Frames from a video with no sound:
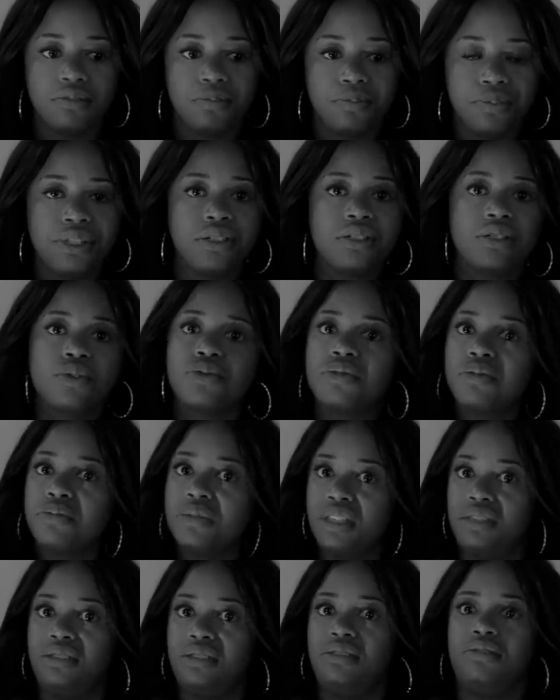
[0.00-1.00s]
being a
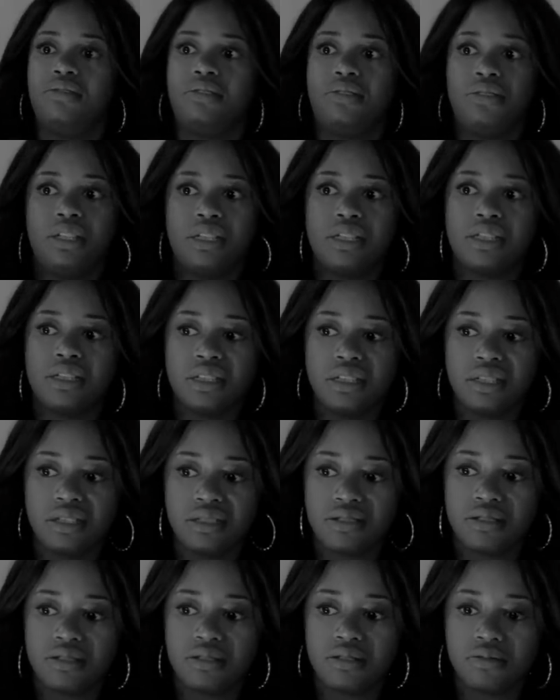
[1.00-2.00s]
woman already,
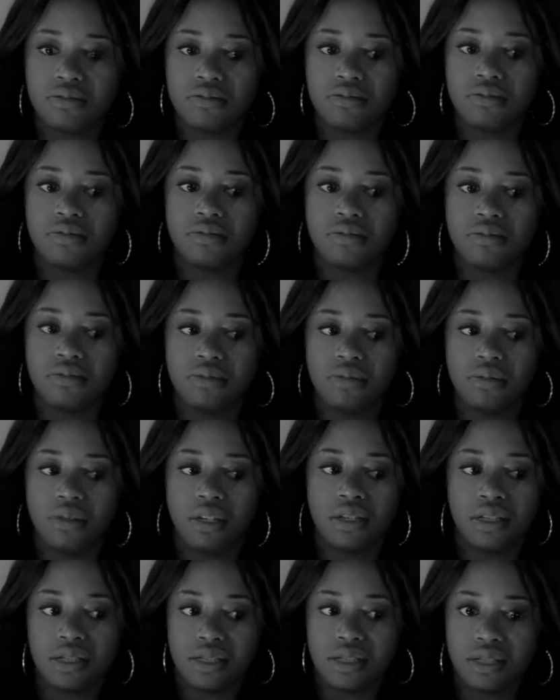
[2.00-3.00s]
it's
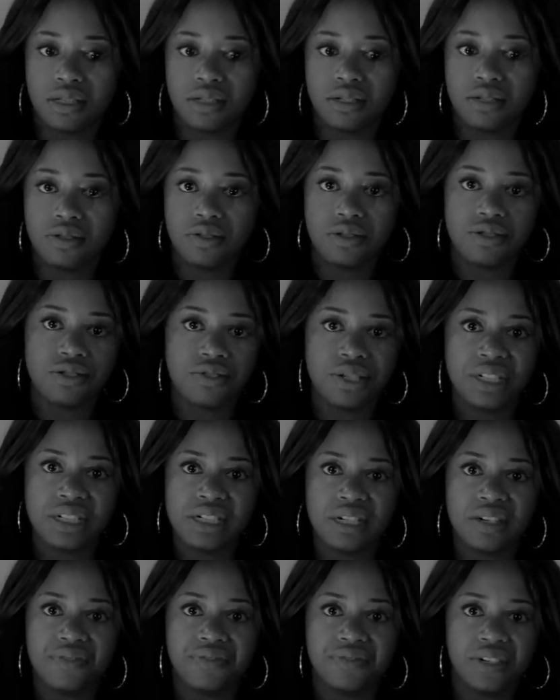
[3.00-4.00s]
in this industry, it's already
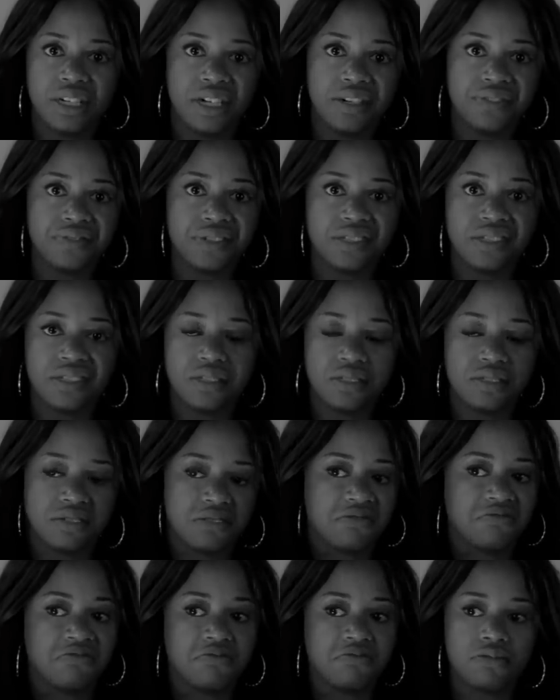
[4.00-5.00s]
tough enough. It's,
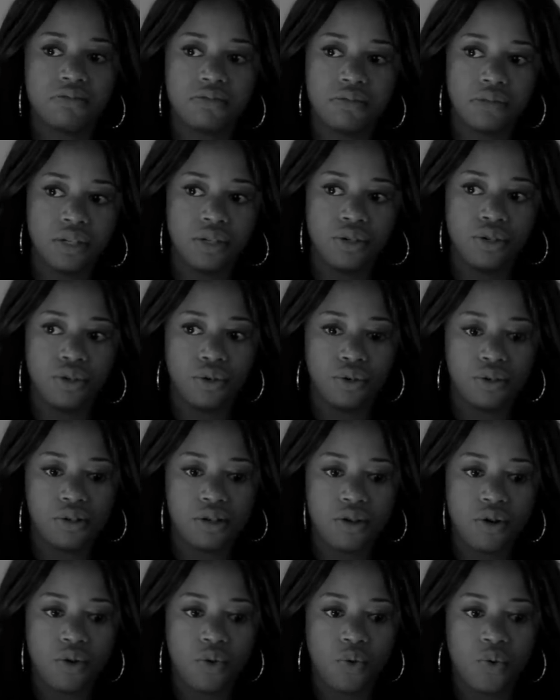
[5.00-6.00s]

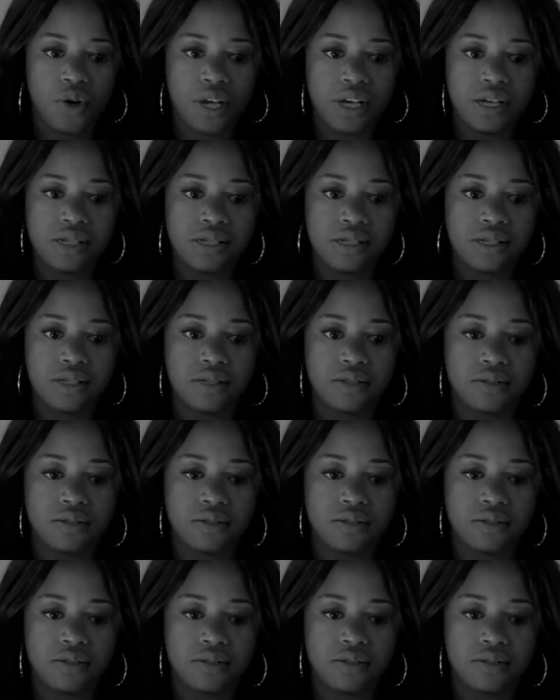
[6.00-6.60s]
you're always